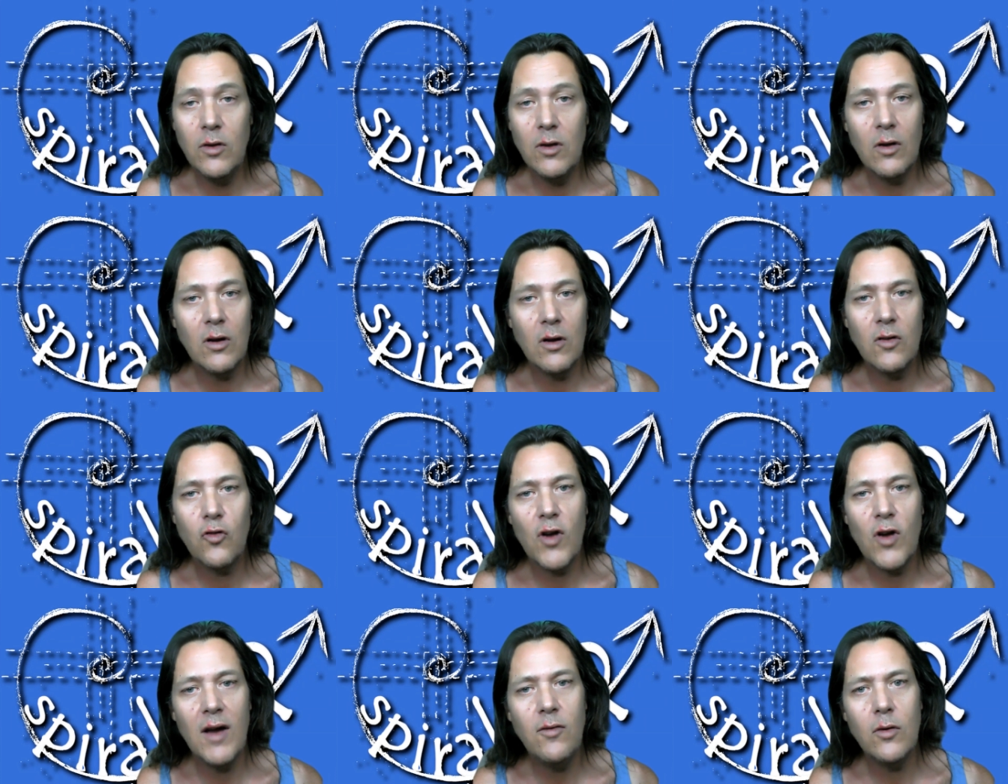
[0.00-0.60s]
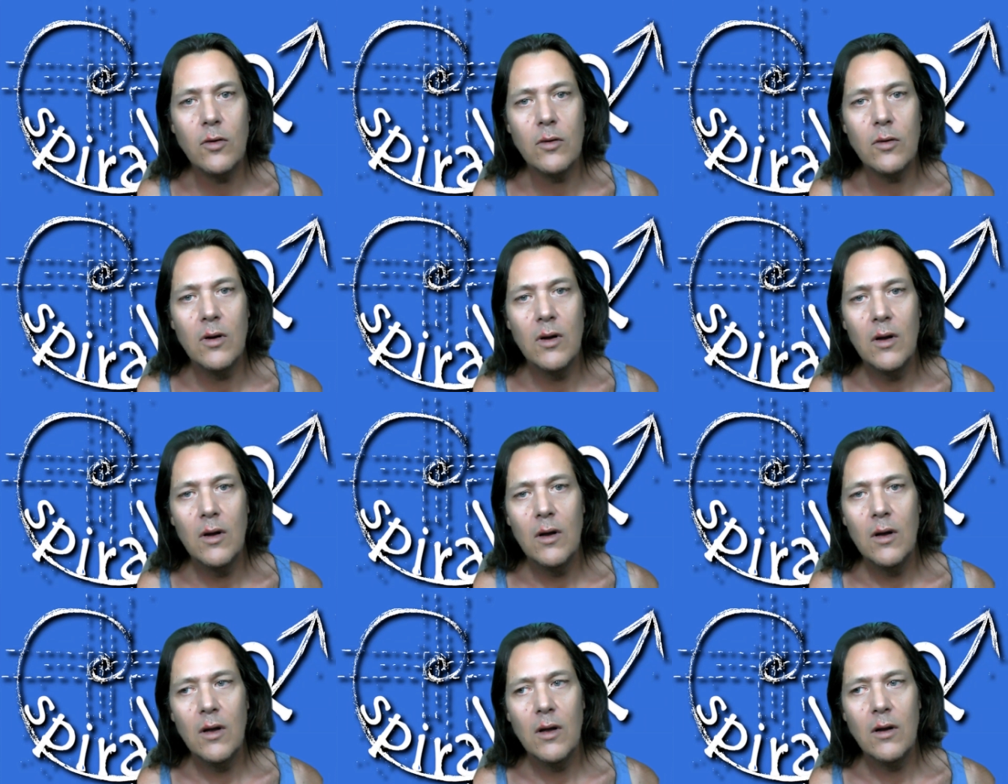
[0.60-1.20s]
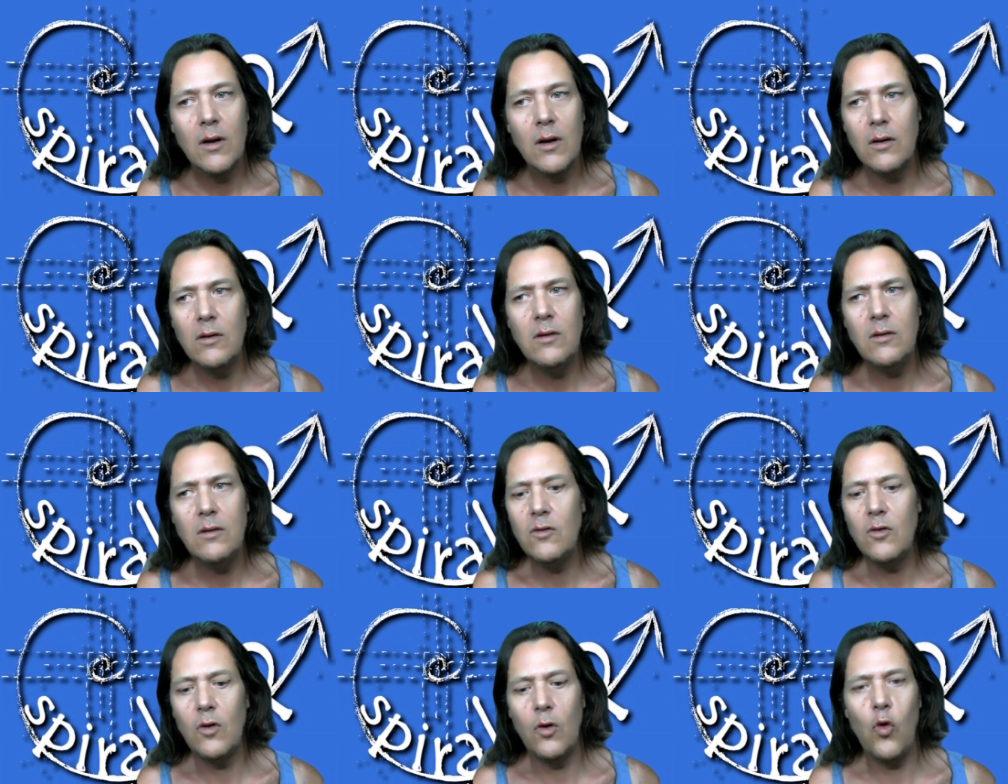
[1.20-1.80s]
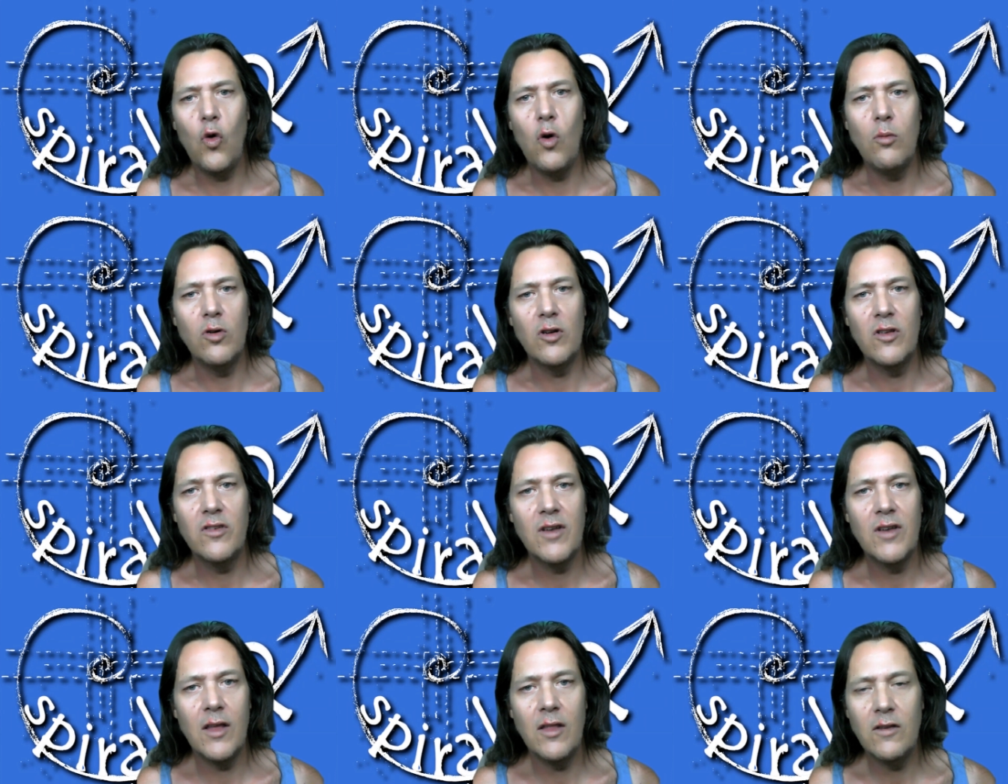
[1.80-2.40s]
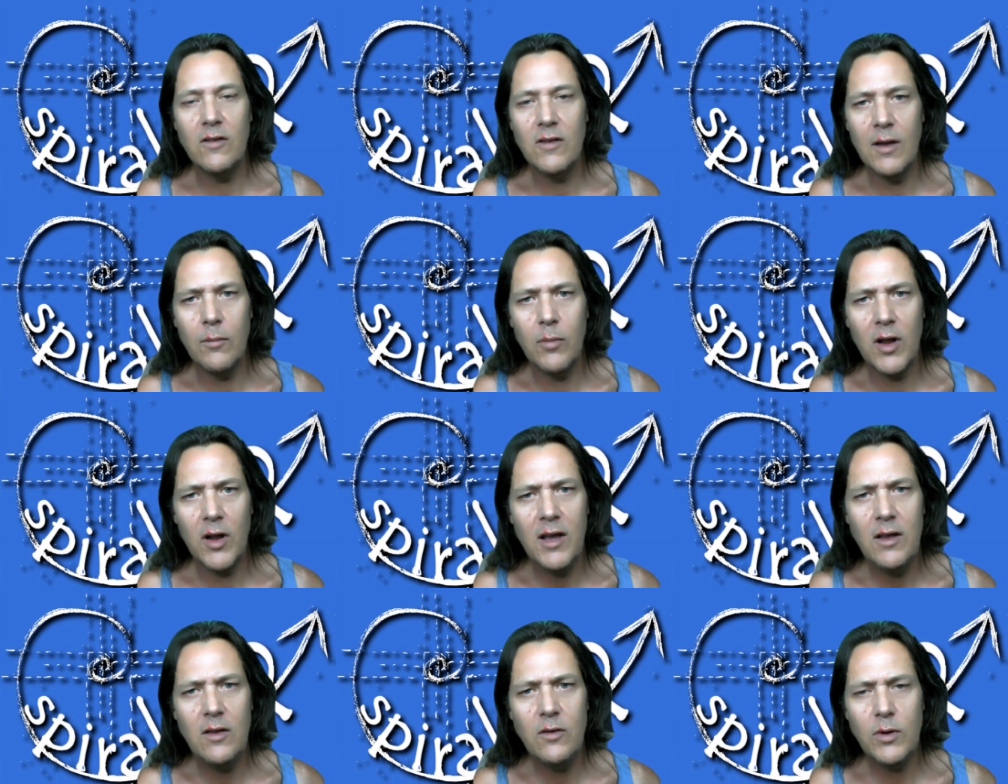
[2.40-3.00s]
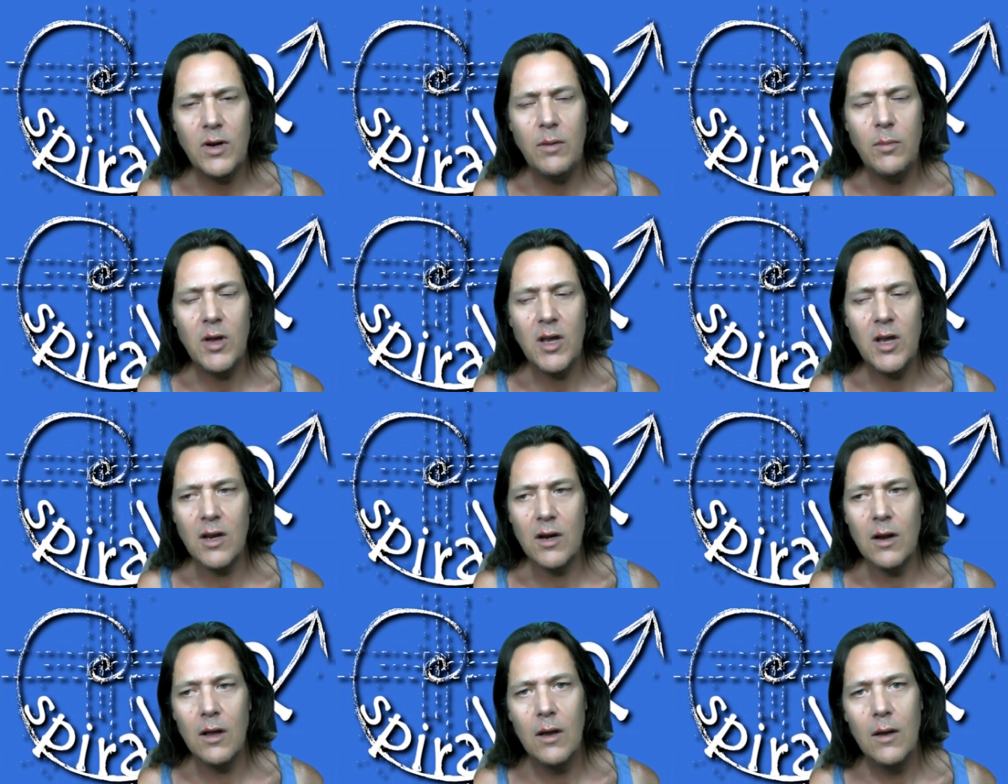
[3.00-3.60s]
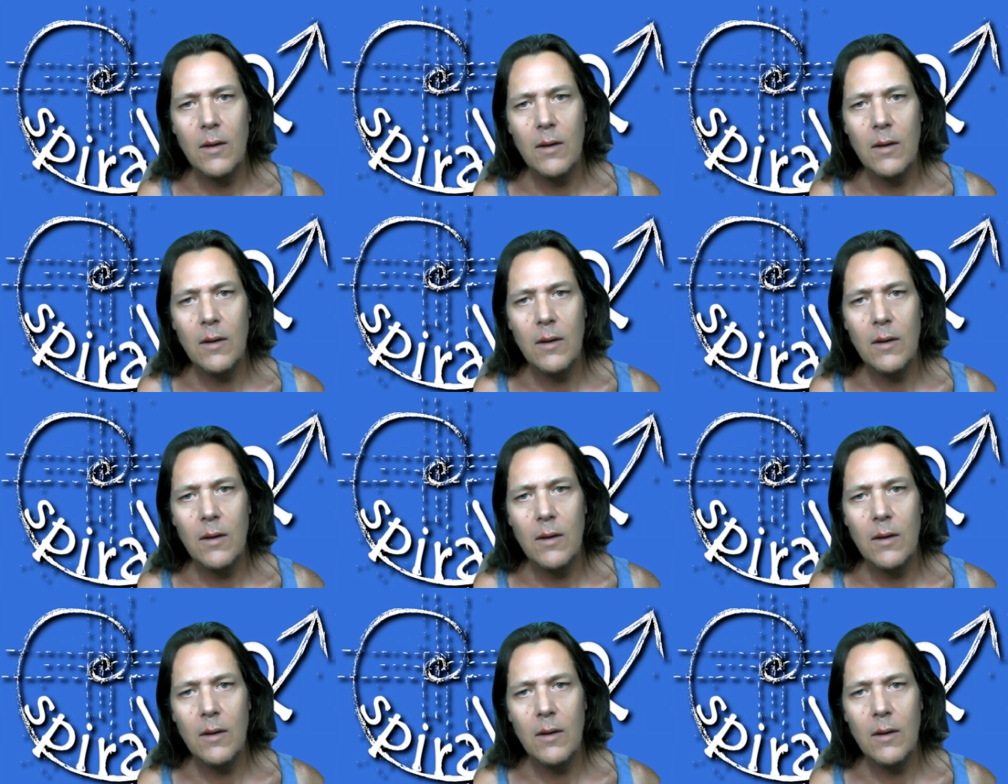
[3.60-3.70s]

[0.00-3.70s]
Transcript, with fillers: You've got to travel know, it's not normal to stay in the same place. What do you mean?